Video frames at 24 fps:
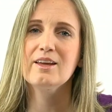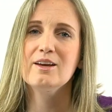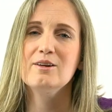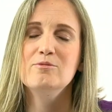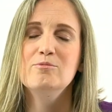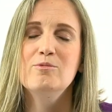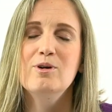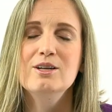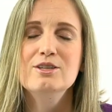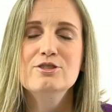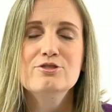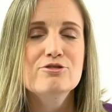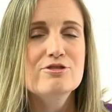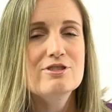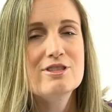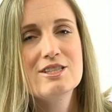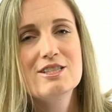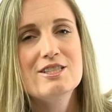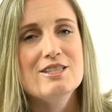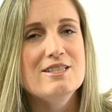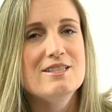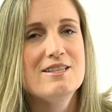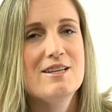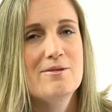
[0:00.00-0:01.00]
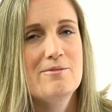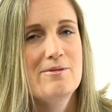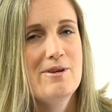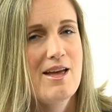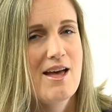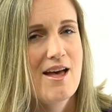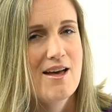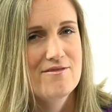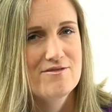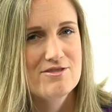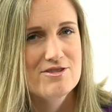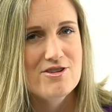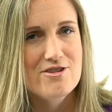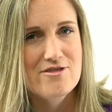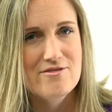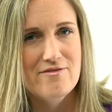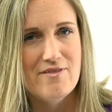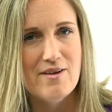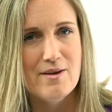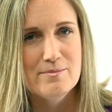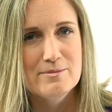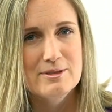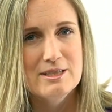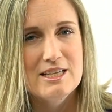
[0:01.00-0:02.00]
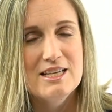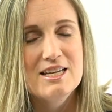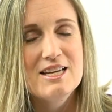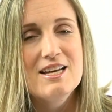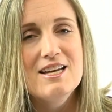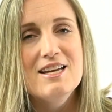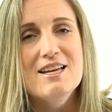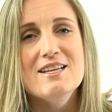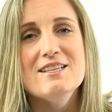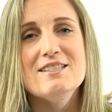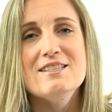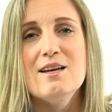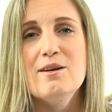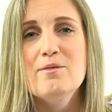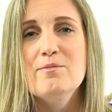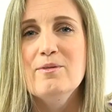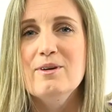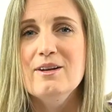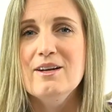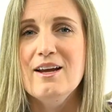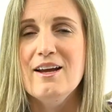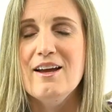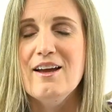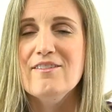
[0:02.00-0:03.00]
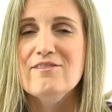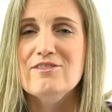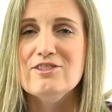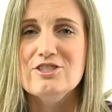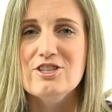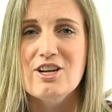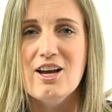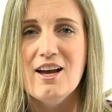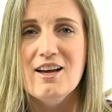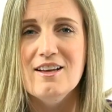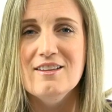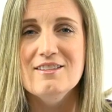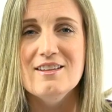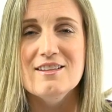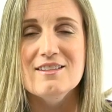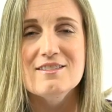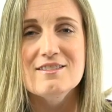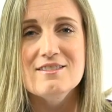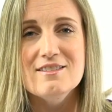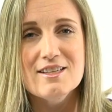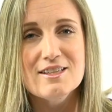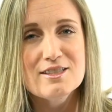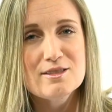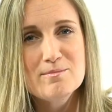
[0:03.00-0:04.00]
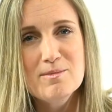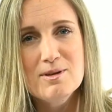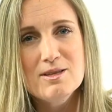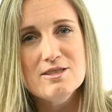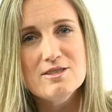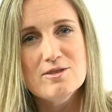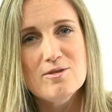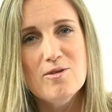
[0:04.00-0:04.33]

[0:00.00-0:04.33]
One tradition that we have in our family is that when I have a child that's 6 months